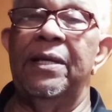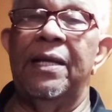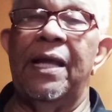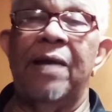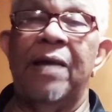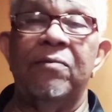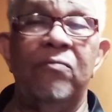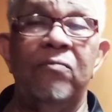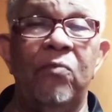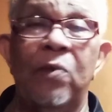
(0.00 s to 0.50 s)
a
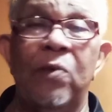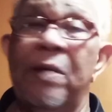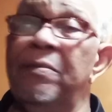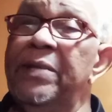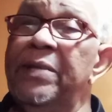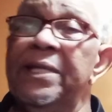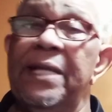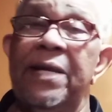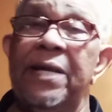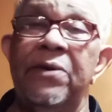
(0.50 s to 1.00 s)
lot of
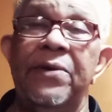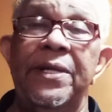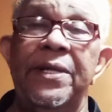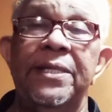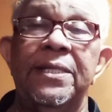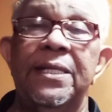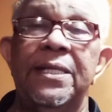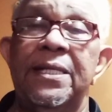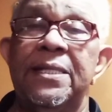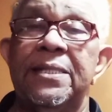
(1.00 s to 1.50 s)
women that are
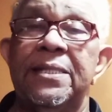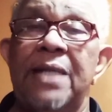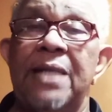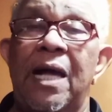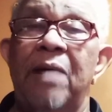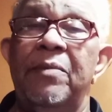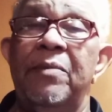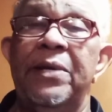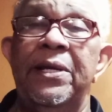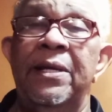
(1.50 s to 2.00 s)
into this
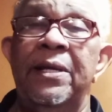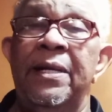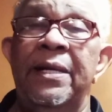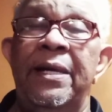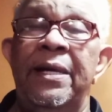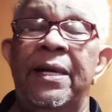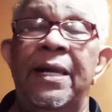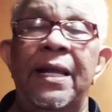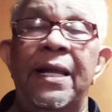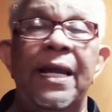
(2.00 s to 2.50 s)
hobby,
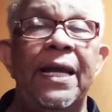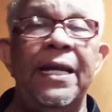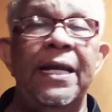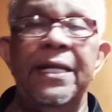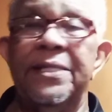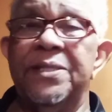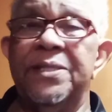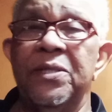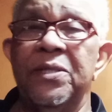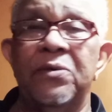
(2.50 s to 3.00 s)

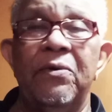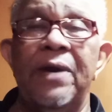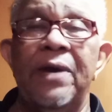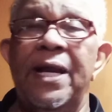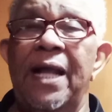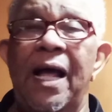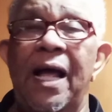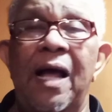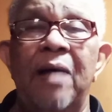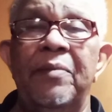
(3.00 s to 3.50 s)
and a
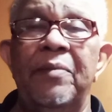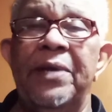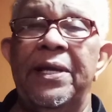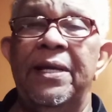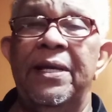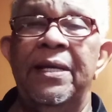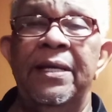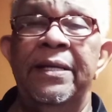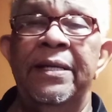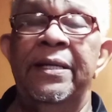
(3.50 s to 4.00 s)
great
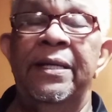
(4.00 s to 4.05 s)
hobby.